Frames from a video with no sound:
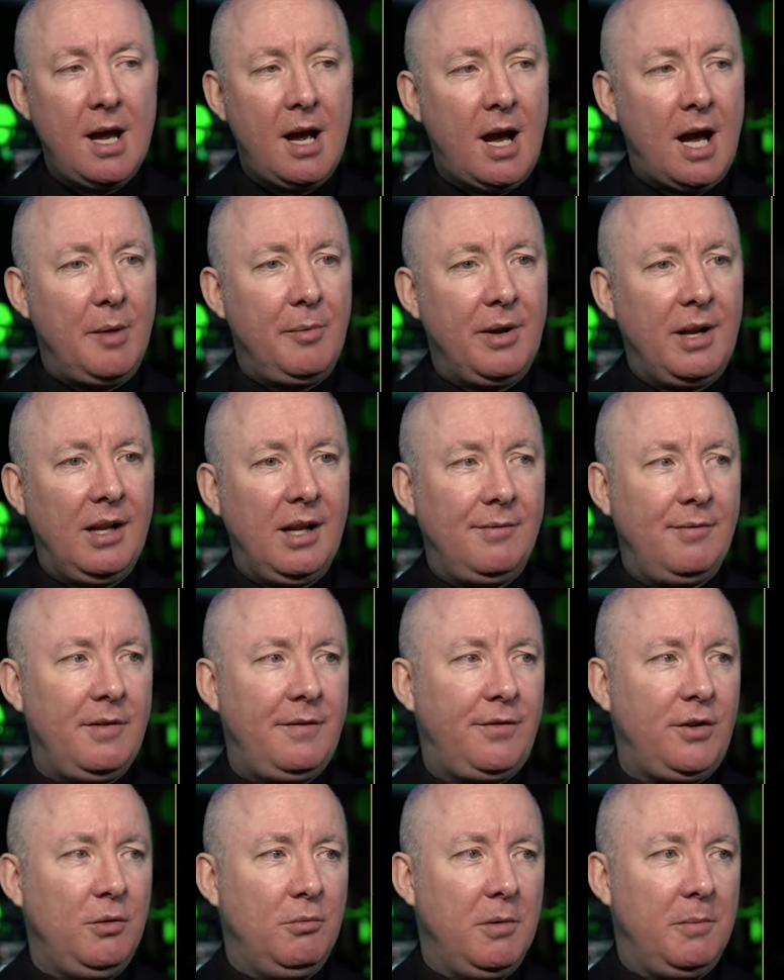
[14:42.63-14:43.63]
I would love
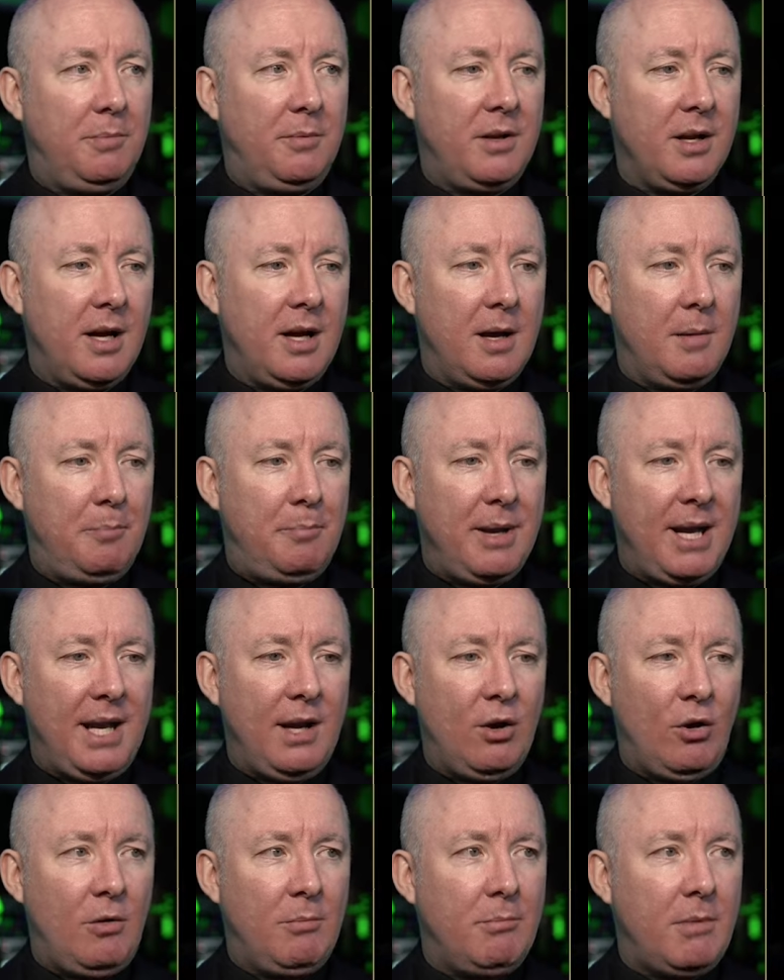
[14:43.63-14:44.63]
if you would
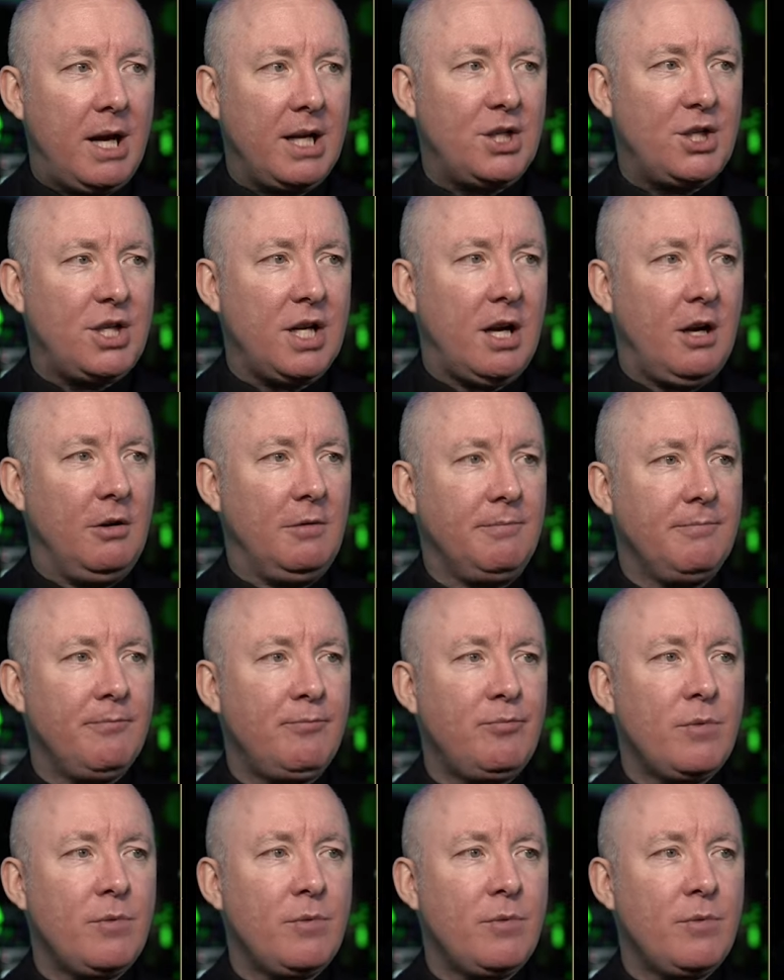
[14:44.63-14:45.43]
be on my show.